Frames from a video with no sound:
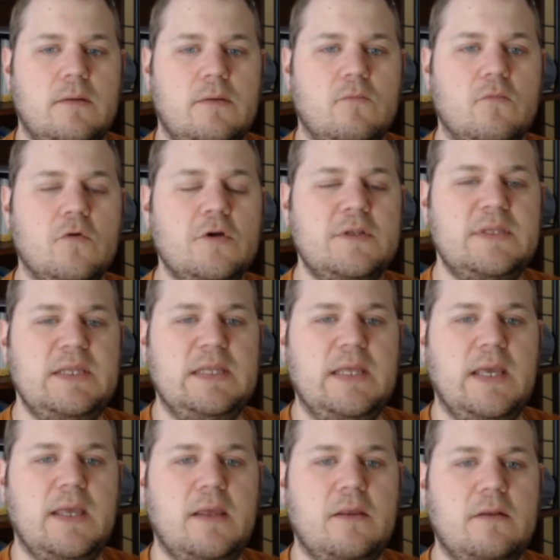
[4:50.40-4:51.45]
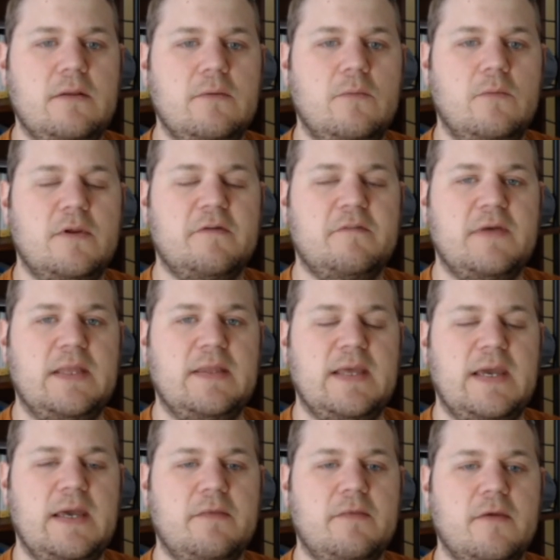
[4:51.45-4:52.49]
Rook d8. What a
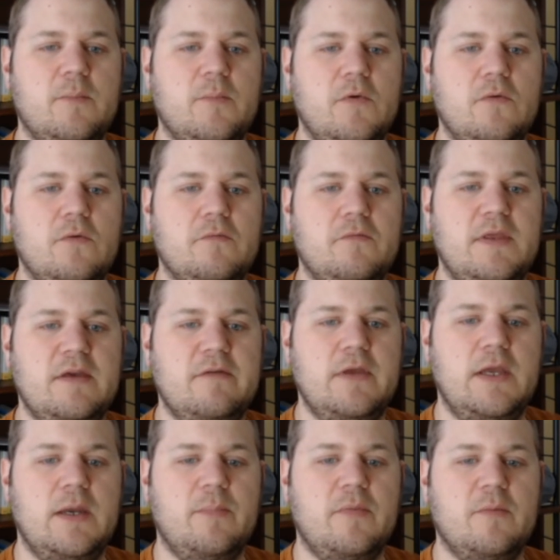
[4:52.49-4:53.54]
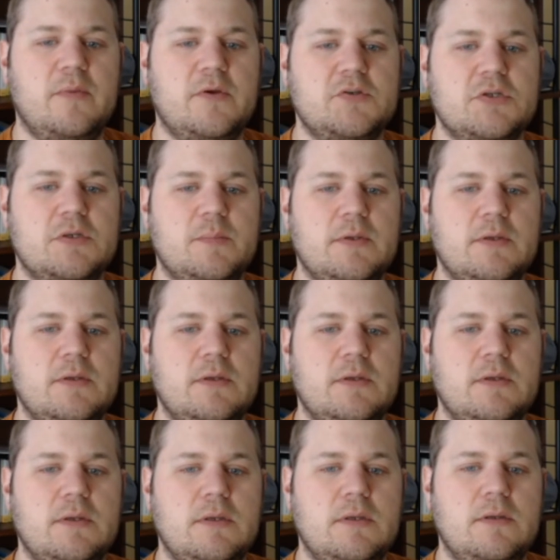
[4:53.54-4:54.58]
fantastic move. Giving up the bishop,
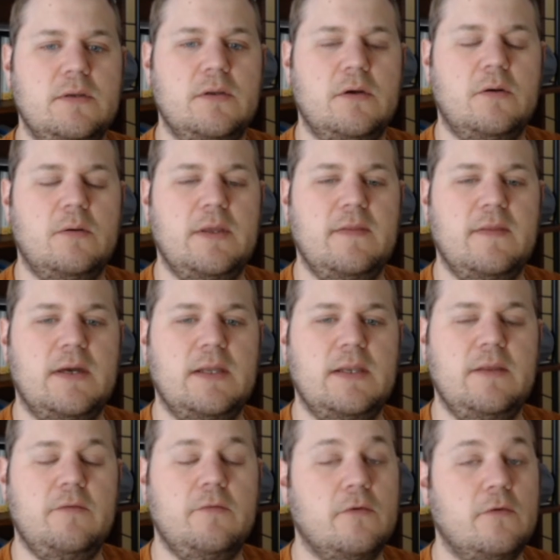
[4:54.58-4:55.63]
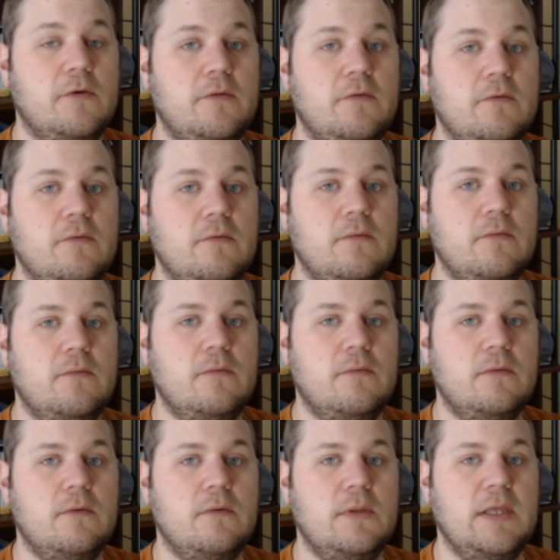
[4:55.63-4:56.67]
knowing that he's going to
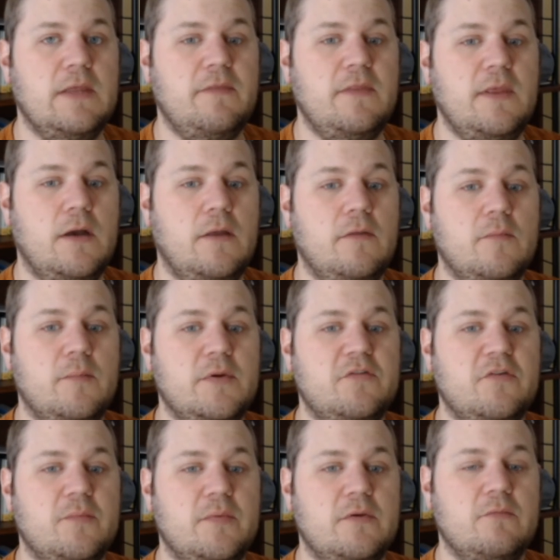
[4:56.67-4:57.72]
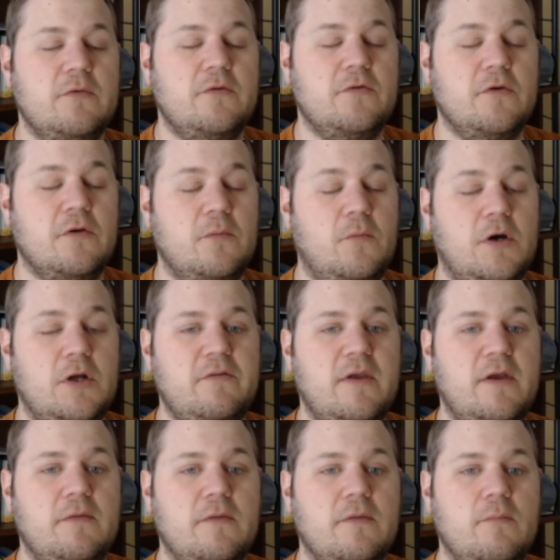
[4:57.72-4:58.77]
get the other bishop in return. Watch
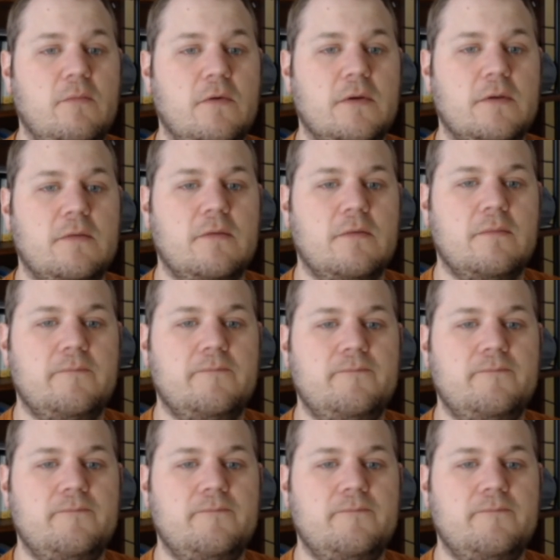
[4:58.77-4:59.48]
how this works.